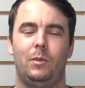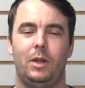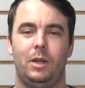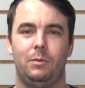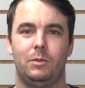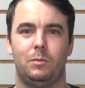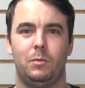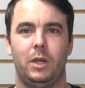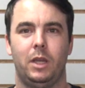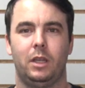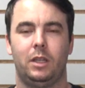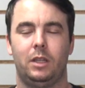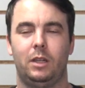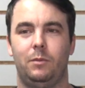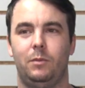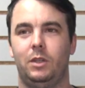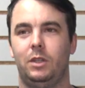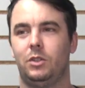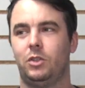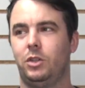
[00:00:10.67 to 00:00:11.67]
name is Mike and
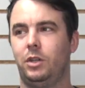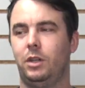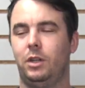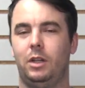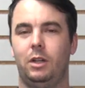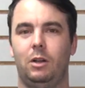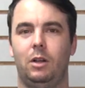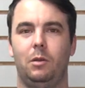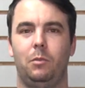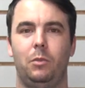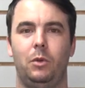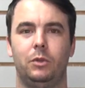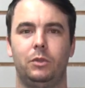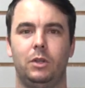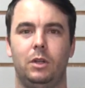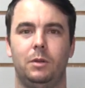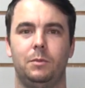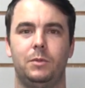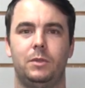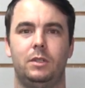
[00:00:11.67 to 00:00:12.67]
I'm the engineer here at
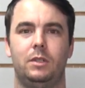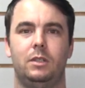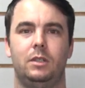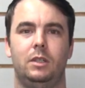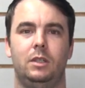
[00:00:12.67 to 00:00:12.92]
Pulltarps,